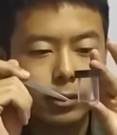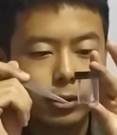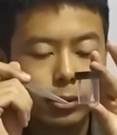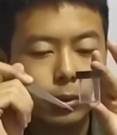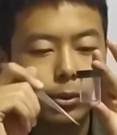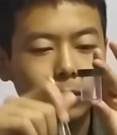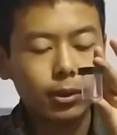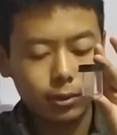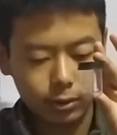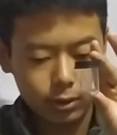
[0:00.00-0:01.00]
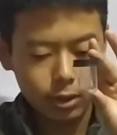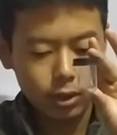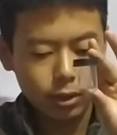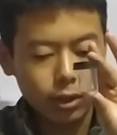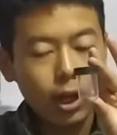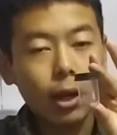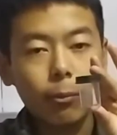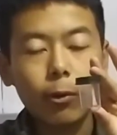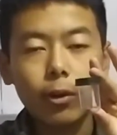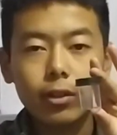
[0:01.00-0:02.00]
So
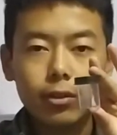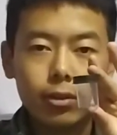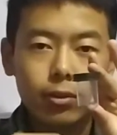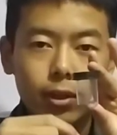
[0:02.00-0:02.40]
I'm going